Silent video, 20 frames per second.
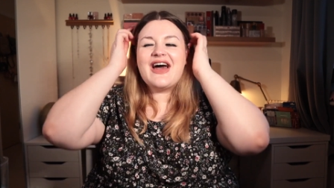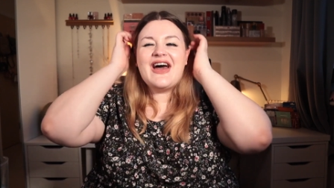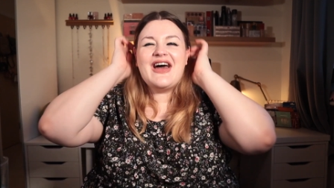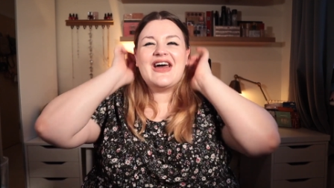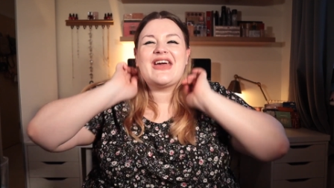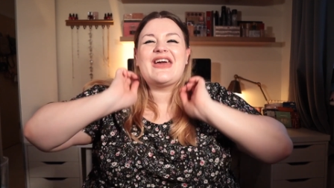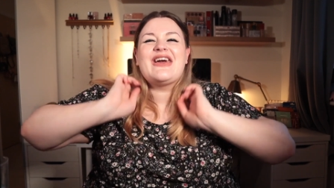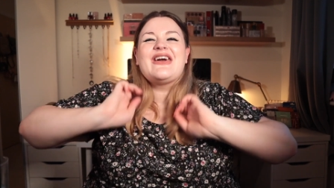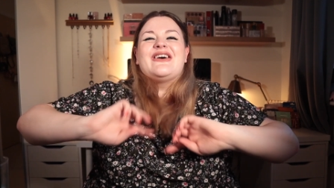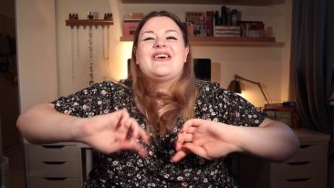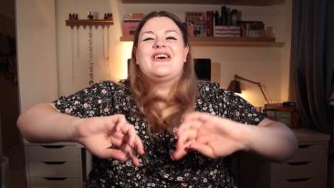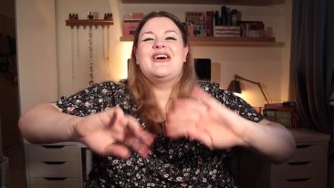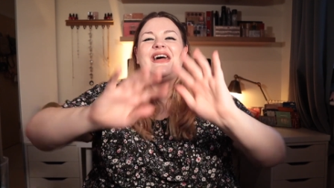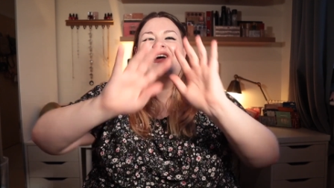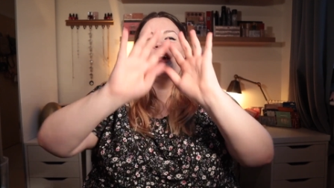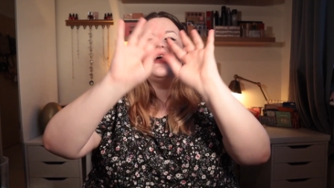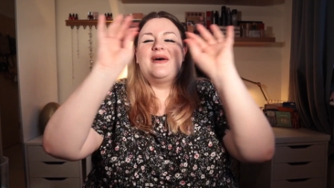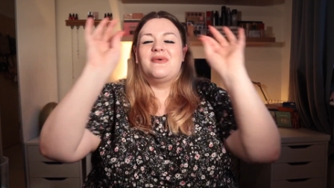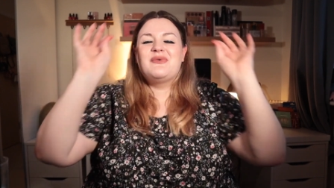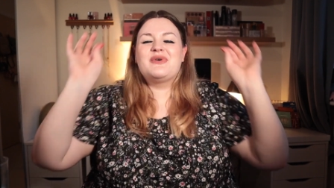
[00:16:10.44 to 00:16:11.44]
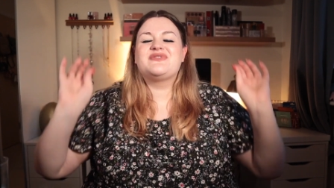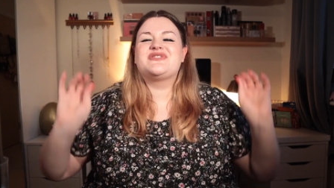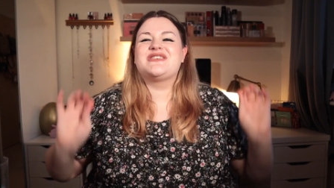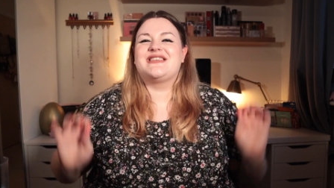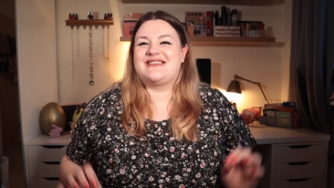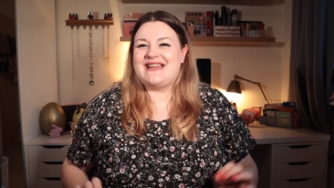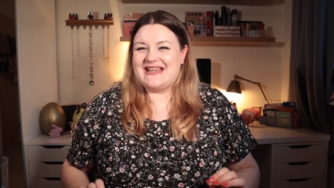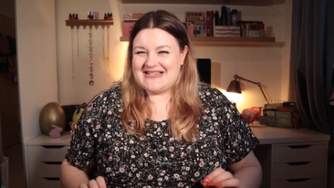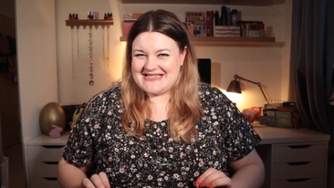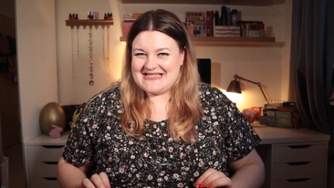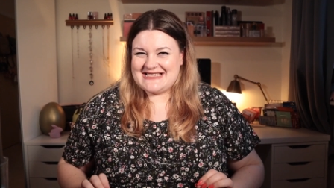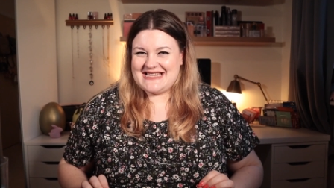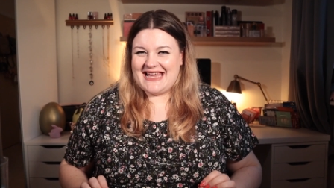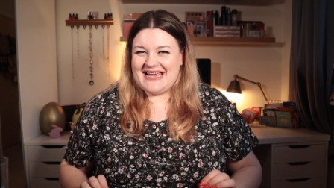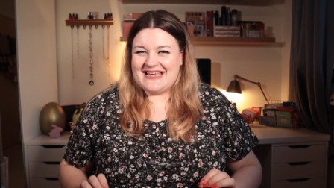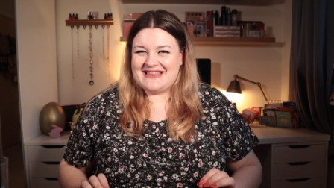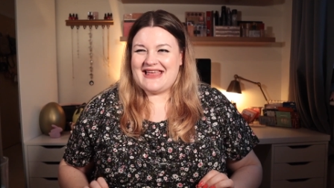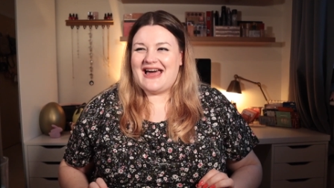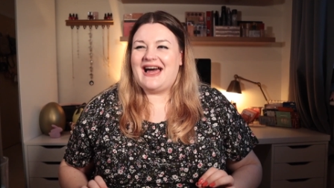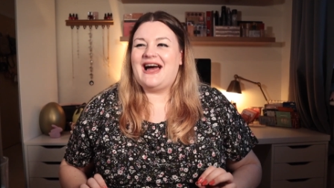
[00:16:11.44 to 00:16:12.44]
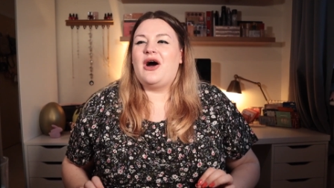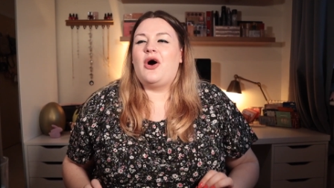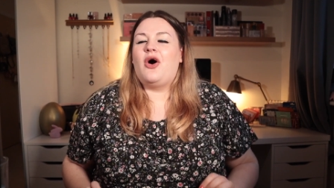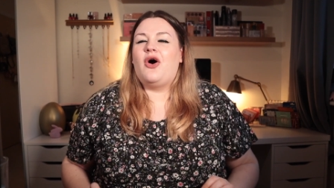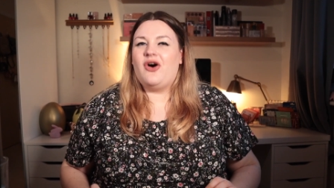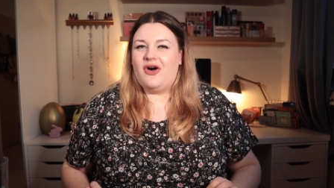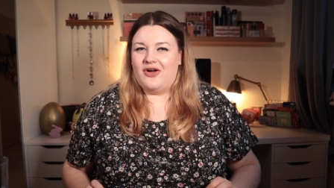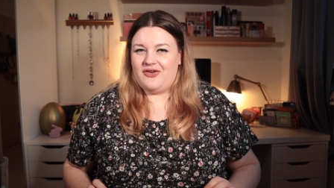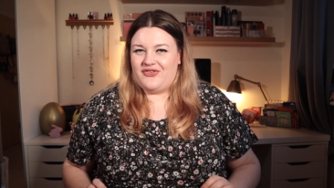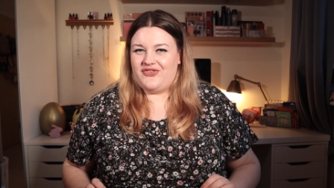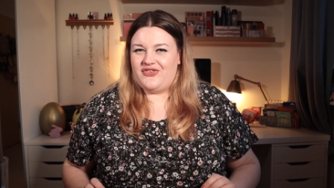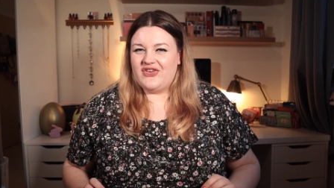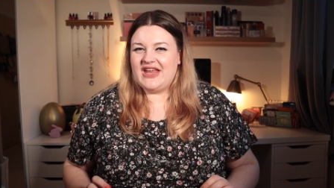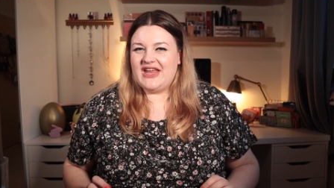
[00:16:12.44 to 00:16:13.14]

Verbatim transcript: So we've just had to take that off.